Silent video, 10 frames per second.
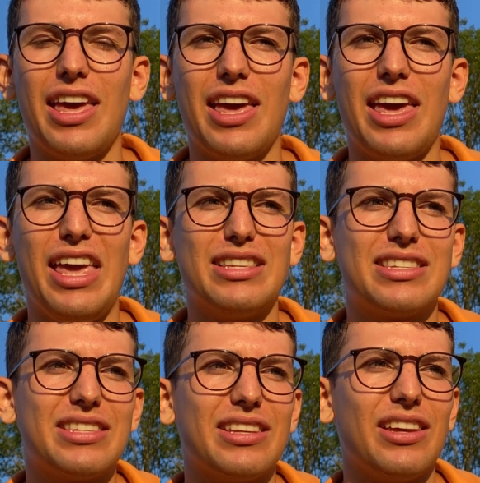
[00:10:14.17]

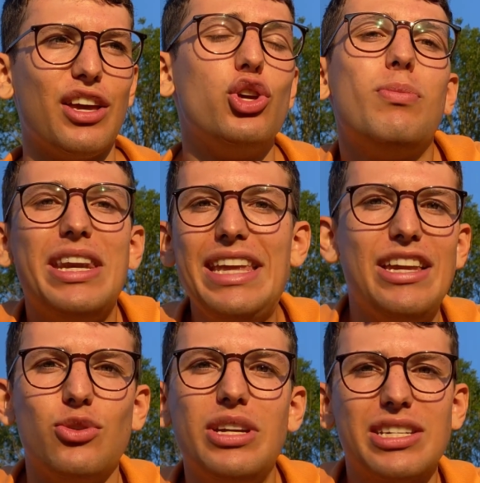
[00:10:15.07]
It's a human
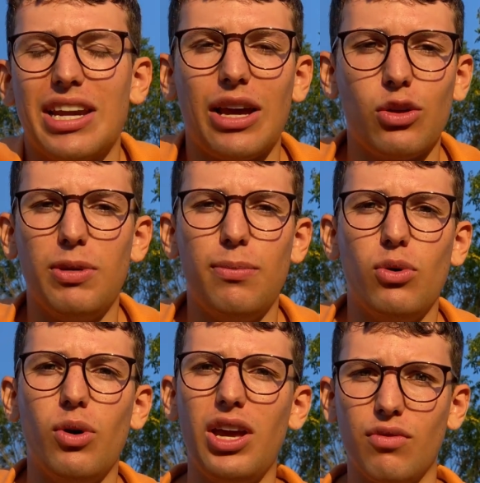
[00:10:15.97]
need. You need to connect with
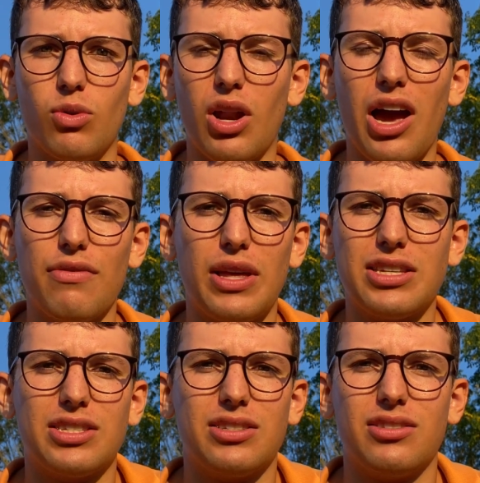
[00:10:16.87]
people in real life.
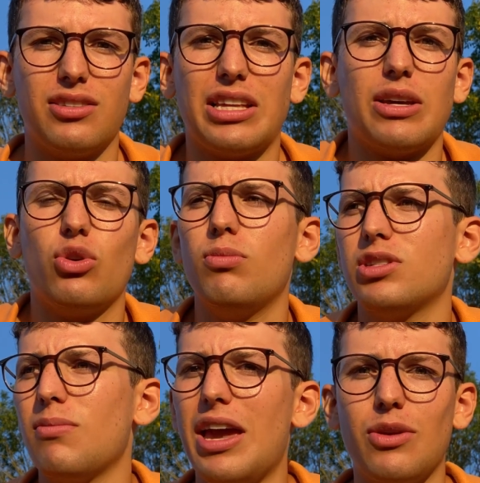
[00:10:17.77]
That's how humans
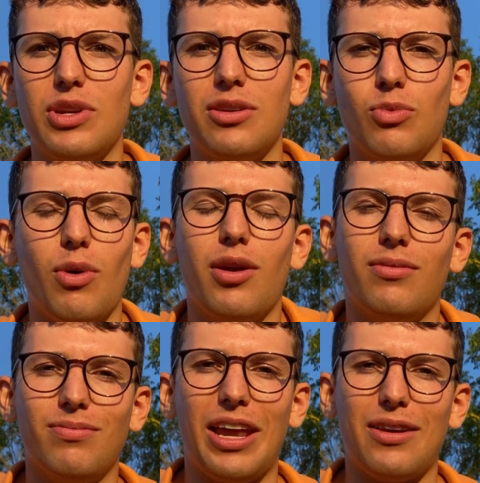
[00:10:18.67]
are made. We weren't
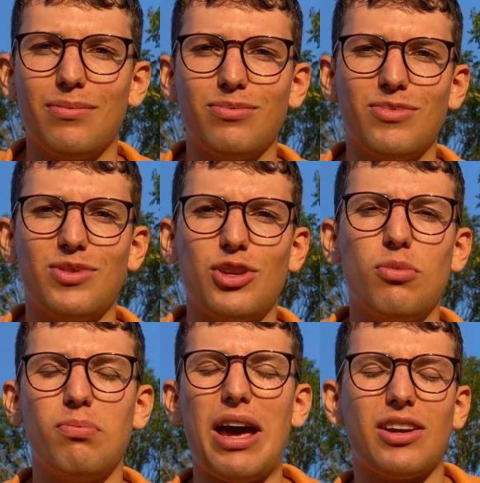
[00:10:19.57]
like,
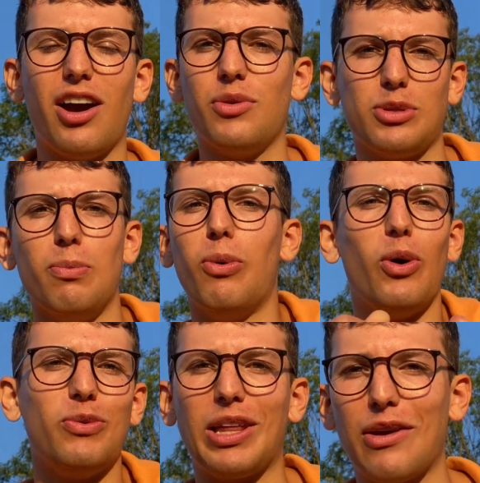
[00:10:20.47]
mankind wasn't
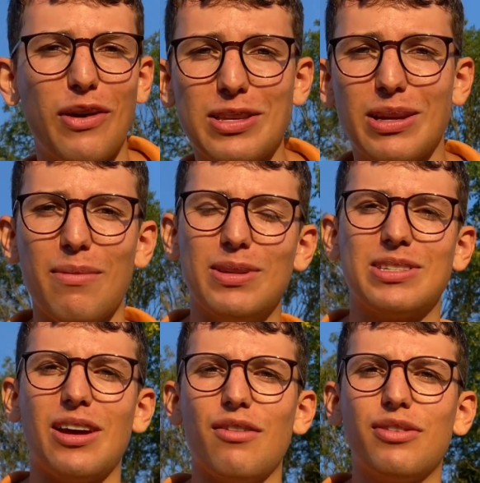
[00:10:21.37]
born with like FaceTime and
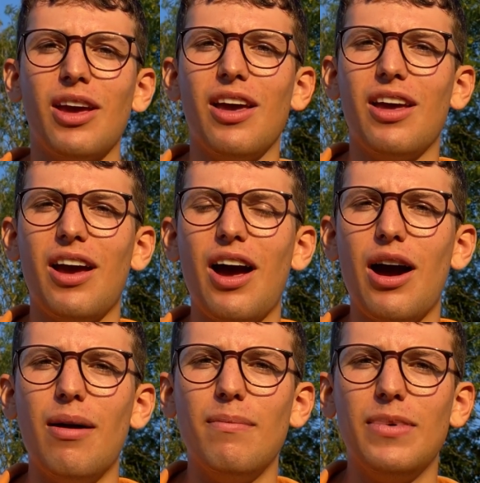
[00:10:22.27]
stuff.
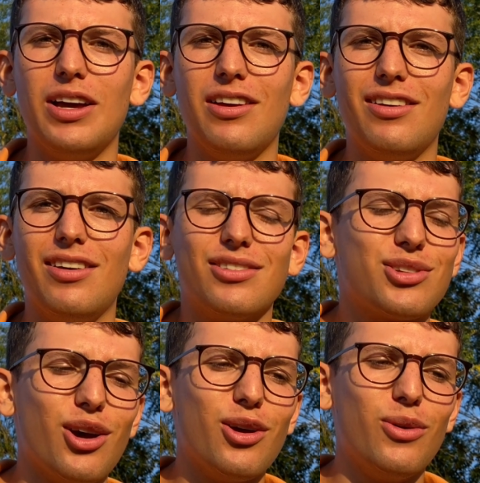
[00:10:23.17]

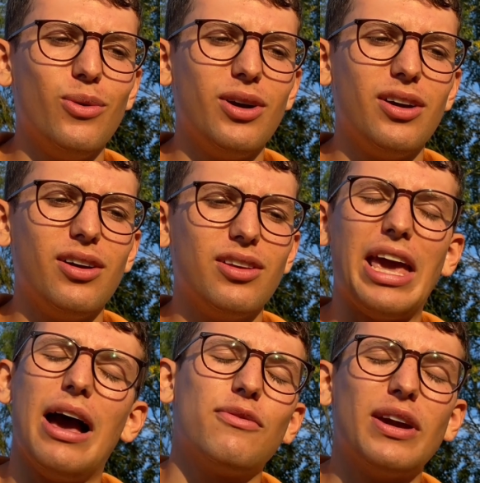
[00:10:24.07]
So
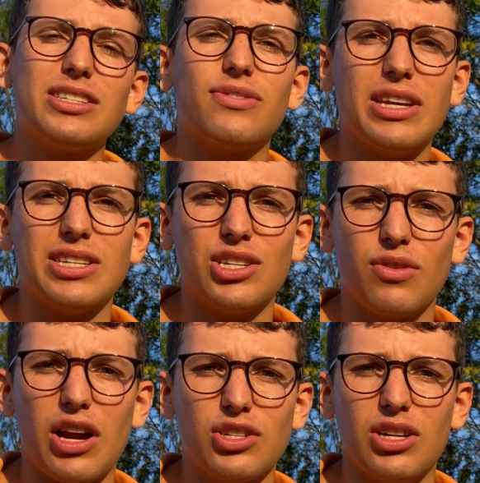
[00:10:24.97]
yeah, face-to-face
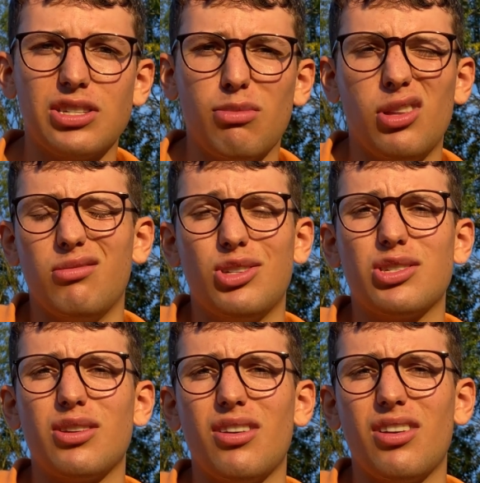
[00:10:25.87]
interaction is something that
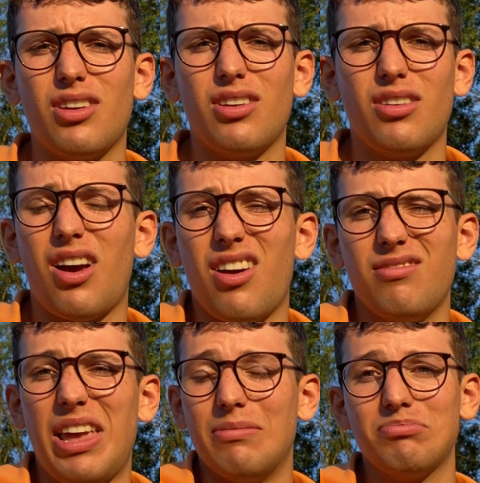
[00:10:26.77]
just,
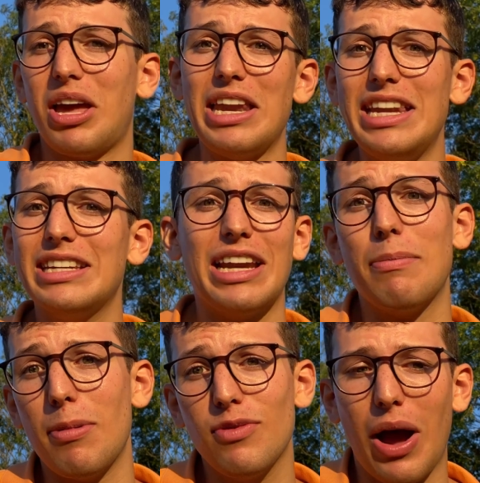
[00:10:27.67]
yeah, I needed, and it
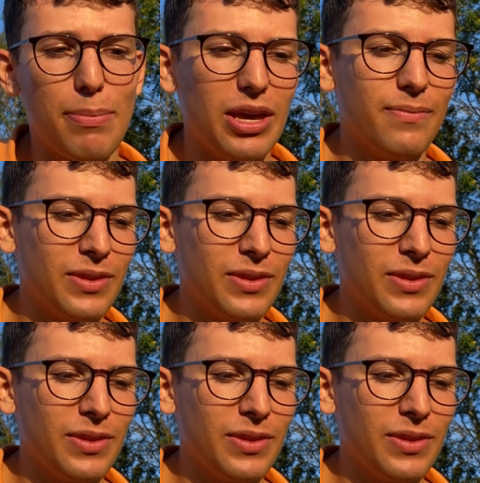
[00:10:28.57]
made me feel happy.